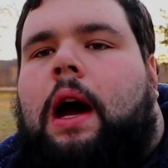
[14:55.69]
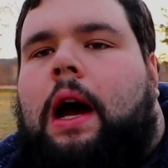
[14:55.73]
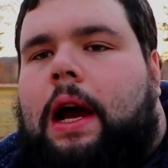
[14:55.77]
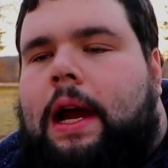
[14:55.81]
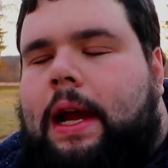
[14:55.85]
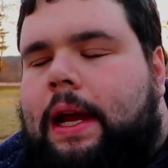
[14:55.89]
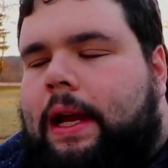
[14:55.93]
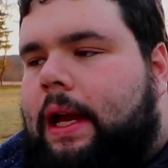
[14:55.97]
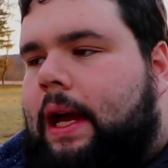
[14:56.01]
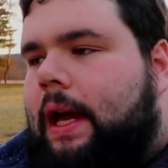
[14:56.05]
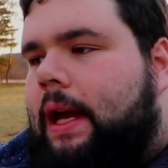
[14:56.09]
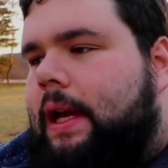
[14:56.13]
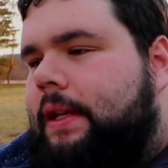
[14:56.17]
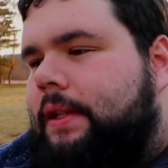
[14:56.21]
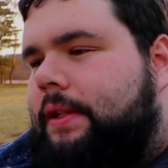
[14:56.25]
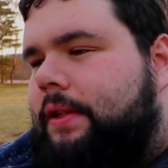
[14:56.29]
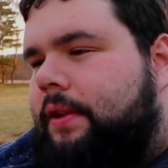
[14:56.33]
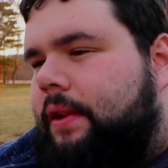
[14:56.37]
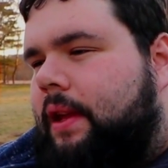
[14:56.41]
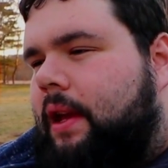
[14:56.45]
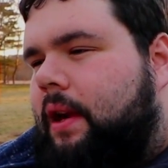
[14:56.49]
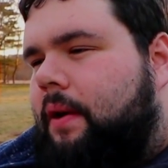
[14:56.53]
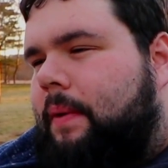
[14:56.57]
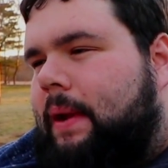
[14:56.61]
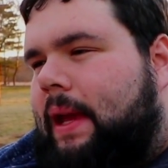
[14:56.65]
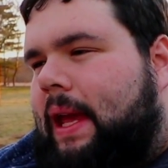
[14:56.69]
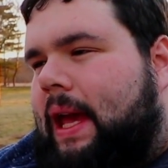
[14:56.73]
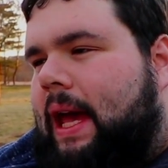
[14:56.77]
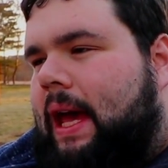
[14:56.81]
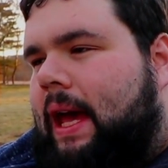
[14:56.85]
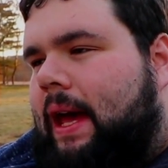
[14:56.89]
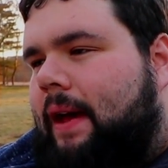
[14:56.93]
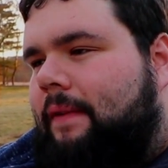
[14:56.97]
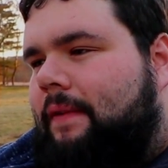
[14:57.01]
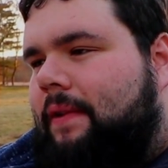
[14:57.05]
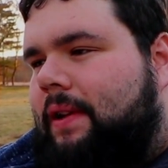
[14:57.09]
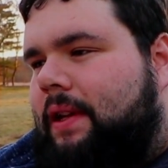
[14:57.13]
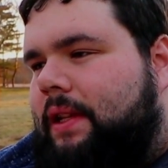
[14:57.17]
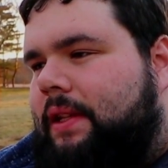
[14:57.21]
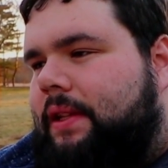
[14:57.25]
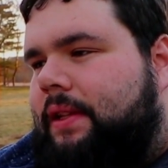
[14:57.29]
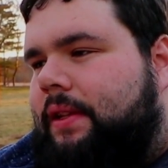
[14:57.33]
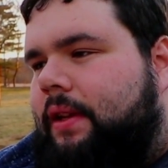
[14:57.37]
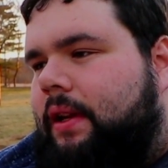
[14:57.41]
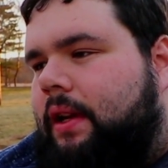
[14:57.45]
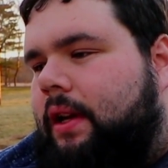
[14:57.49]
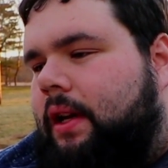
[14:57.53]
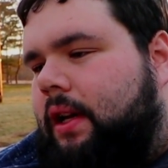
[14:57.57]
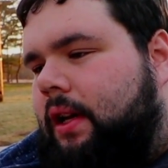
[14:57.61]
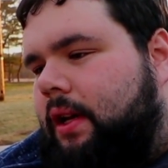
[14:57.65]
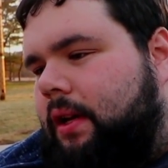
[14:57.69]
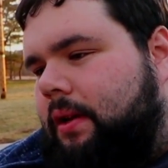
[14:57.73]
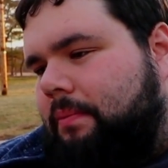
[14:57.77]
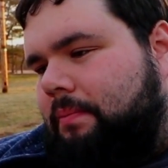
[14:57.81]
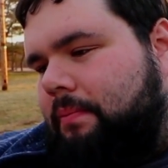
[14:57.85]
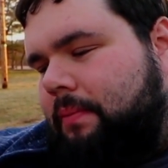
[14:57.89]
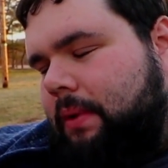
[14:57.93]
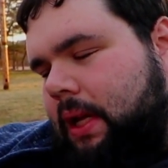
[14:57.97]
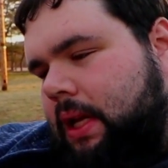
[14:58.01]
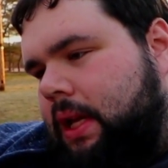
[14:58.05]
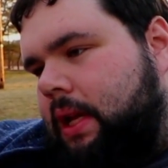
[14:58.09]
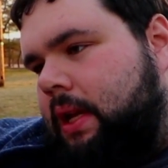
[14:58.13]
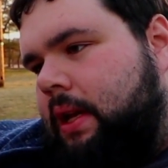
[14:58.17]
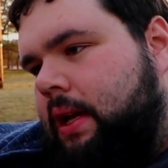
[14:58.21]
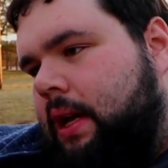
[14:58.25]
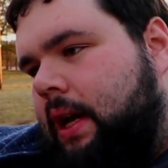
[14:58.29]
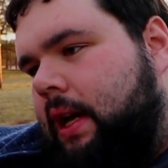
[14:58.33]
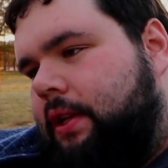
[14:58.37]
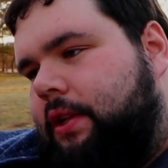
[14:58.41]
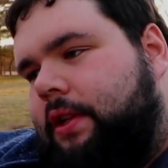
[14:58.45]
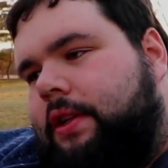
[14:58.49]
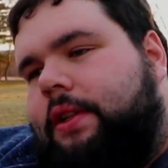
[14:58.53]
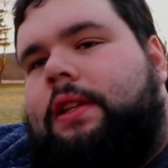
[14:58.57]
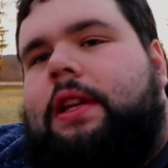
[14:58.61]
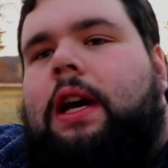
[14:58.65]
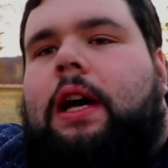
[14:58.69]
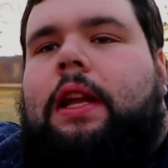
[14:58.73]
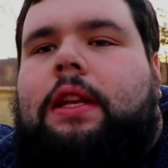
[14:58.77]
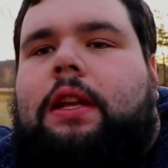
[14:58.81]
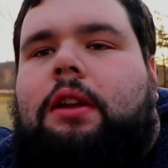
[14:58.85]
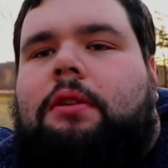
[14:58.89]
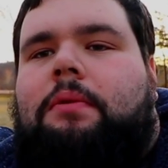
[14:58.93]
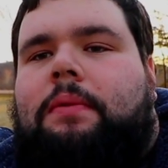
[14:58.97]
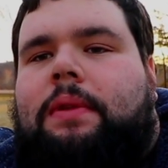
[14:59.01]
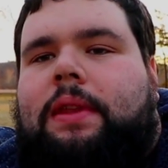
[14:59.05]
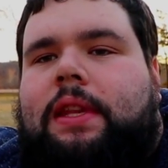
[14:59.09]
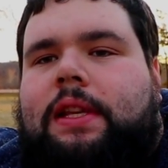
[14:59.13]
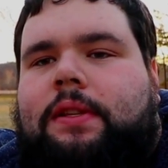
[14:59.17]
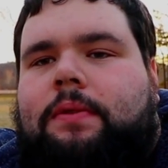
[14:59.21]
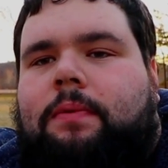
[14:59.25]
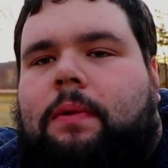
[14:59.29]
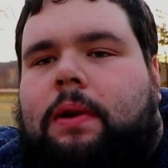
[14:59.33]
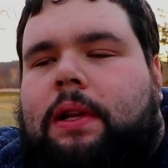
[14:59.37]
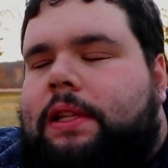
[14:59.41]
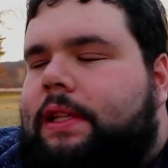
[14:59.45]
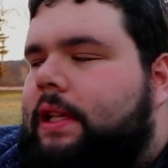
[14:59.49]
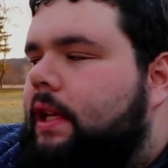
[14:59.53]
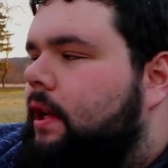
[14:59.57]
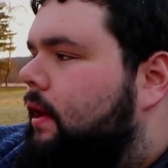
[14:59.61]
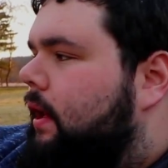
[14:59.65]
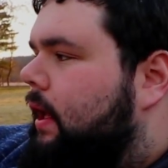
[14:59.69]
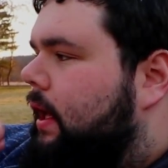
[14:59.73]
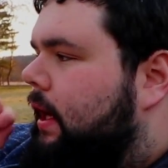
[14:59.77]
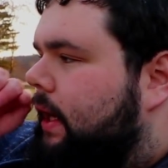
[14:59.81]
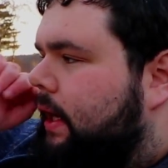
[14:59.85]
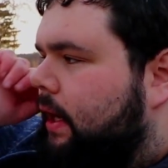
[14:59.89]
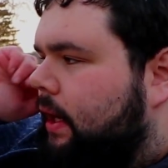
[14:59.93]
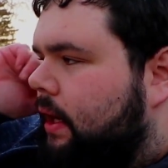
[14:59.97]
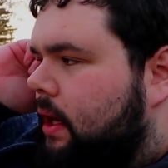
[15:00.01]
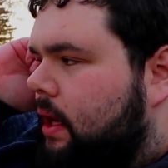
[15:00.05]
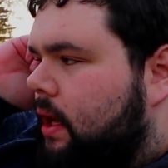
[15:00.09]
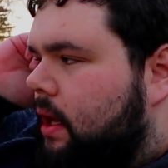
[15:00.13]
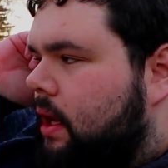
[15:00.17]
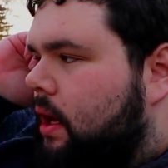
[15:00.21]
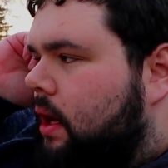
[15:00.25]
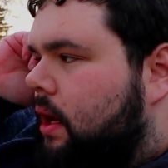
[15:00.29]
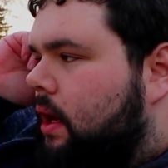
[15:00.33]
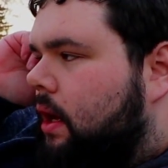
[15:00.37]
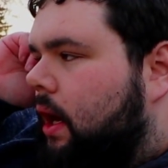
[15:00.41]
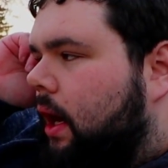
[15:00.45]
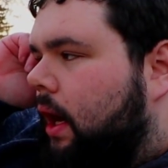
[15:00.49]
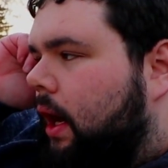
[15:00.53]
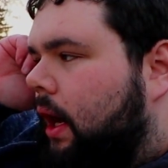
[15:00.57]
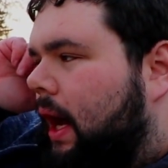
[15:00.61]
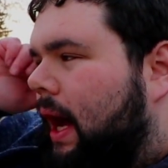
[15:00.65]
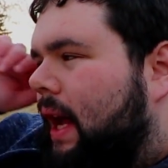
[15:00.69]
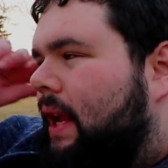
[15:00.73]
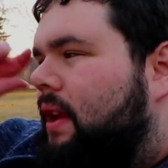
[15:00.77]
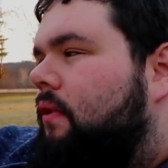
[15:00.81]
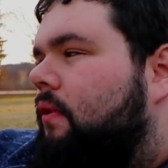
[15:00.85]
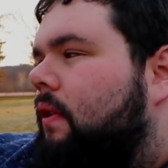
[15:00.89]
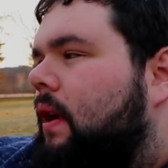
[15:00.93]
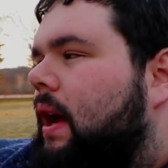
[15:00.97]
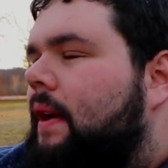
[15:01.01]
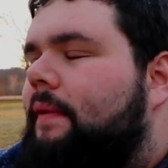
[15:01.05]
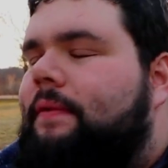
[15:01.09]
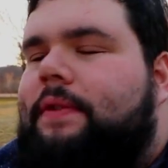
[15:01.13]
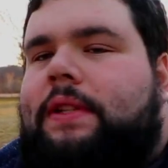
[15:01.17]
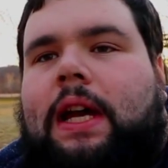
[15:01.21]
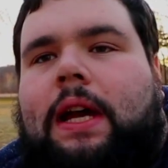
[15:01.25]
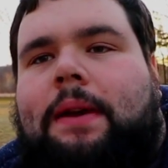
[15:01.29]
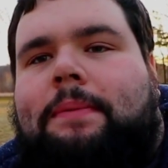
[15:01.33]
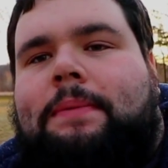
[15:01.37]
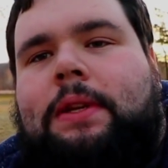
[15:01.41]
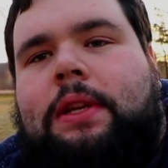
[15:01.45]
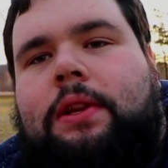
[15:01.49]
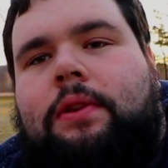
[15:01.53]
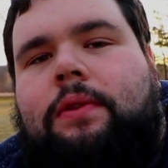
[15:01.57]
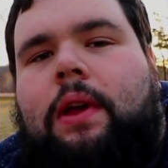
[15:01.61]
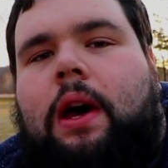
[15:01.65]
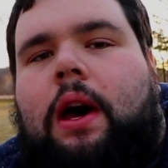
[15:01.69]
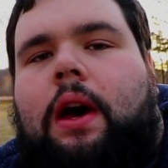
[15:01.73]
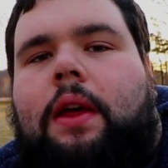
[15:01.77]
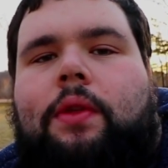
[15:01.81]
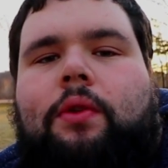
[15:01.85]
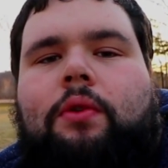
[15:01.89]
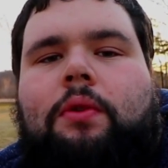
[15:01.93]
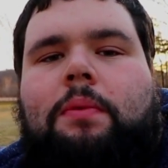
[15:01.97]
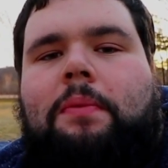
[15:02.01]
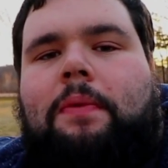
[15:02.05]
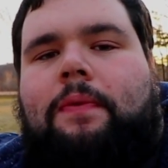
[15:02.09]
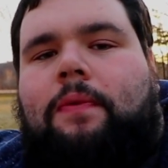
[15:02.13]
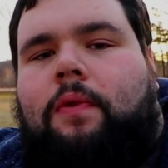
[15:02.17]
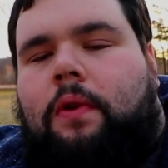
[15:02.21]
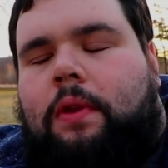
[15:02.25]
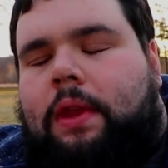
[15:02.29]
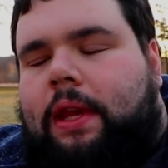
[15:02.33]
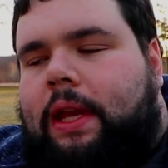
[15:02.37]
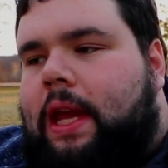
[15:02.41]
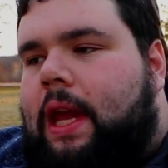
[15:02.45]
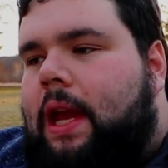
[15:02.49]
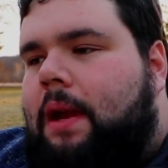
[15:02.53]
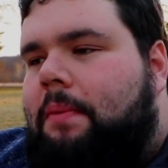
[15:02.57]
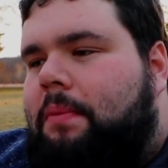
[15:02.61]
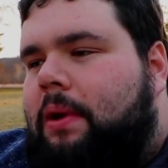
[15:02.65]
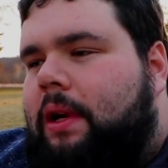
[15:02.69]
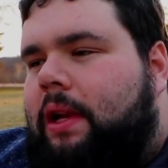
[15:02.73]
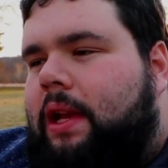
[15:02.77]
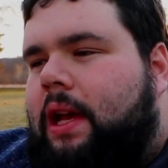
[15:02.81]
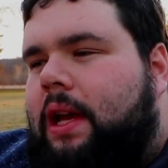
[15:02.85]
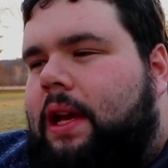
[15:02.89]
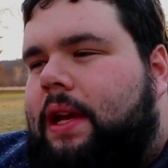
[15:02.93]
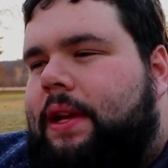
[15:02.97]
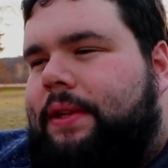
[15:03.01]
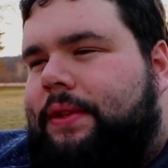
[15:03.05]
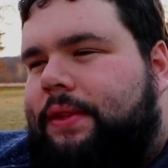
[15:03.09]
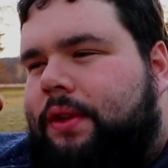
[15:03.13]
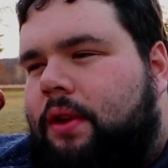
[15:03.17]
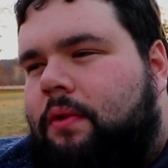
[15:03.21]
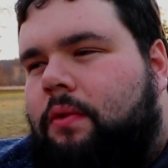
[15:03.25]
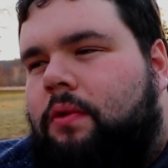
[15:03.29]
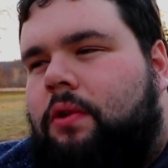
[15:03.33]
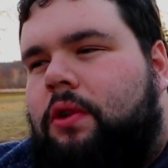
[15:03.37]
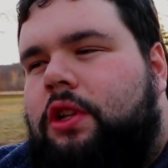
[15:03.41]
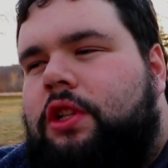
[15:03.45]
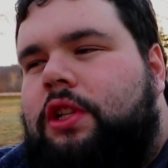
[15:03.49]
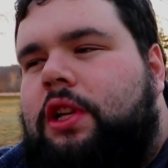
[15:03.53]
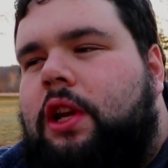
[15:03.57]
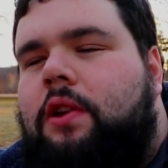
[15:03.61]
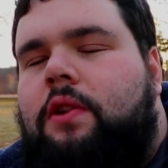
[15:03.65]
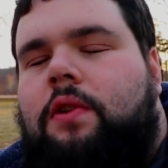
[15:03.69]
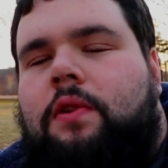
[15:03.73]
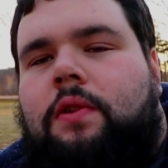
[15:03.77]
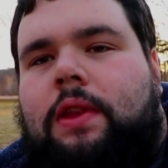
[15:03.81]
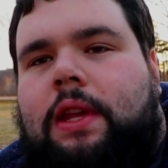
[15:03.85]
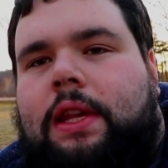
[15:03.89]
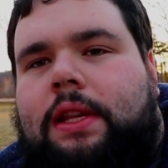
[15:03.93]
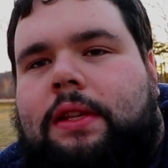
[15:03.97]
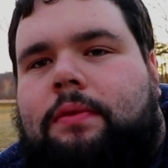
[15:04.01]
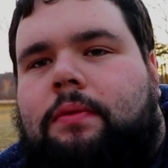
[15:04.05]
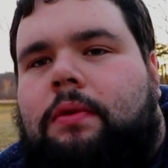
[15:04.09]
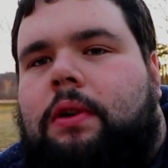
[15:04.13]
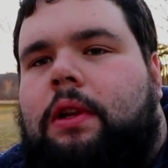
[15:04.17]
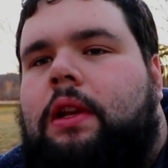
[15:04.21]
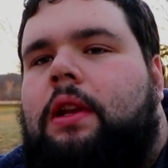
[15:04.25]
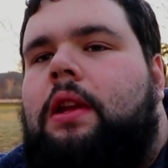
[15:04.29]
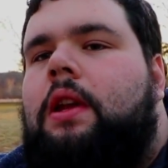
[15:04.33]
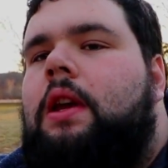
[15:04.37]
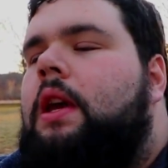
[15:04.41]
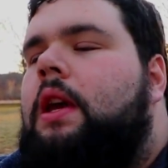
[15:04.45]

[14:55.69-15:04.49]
All right, guys, so there we have it. I just got done with this one taillight. I don't have time to do the other one before the camera dies, so I'm going to show you this one,